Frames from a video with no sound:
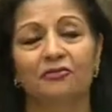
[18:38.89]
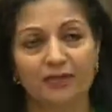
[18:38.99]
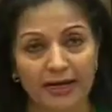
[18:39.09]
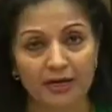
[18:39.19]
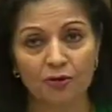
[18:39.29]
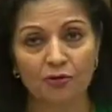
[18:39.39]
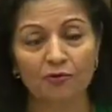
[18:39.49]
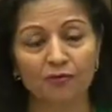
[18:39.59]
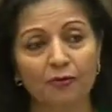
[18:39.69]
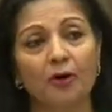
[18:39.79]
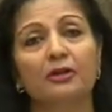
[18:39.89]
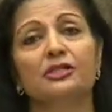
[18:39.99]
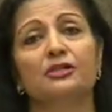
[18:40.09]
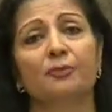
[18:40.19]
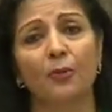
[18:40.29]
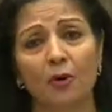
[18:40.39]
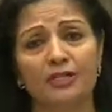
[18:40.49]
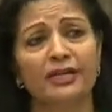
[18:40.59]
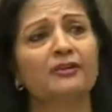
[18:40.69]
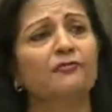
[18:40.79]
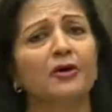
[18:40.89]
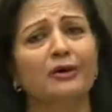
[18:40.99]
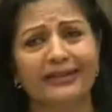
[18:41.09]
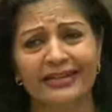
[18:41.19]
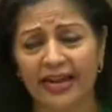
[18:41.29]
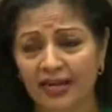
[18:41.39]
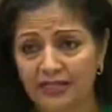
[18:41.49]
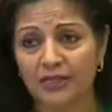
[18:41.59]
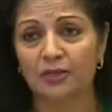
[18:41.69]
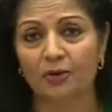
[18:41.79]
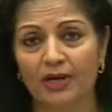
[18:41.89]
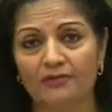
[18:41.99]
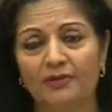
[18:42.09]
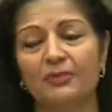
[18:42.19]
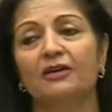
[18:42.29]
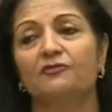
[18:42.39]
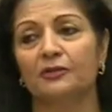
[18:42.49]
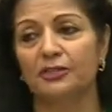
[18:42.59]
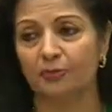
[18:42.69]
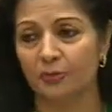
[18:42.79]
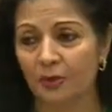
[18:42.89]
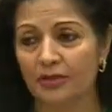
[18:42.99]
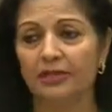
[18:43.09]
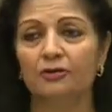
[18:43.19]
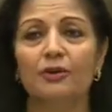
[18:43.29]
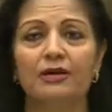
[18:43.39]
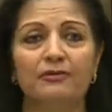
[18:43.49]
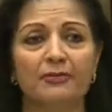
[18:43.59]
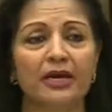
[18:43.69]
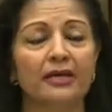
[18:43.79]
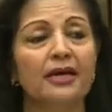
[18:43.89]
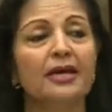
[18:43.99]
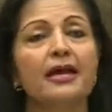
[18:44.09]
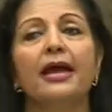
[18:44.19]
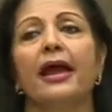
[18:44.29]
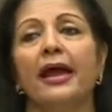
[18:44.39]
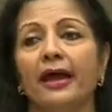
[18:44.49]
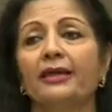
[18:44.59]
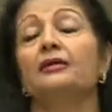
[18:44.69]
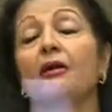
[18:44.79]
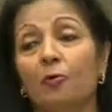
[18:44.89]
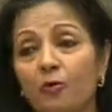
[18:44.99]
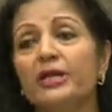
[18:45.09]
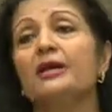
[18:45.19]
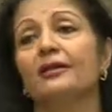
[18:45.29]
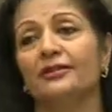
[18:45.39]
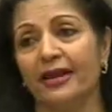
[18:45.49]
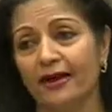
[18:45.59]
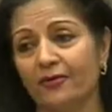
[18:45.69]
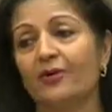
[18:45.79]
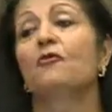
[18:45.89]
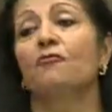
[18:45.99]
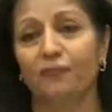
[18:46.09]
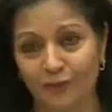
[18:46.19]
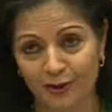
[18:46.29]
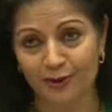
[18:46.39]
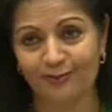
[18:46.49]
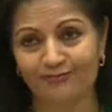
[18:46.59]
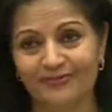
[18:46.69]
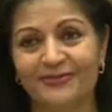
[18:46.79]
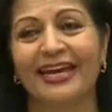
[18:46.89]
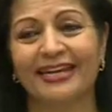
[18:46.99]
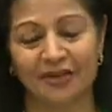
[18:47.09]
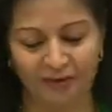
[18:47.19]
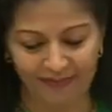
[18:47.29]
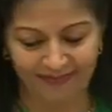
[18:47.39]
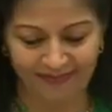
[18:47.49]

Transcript: Thank you for supporting, for creating UN Women, for supporting UN Women. And we are there for you. Thank you.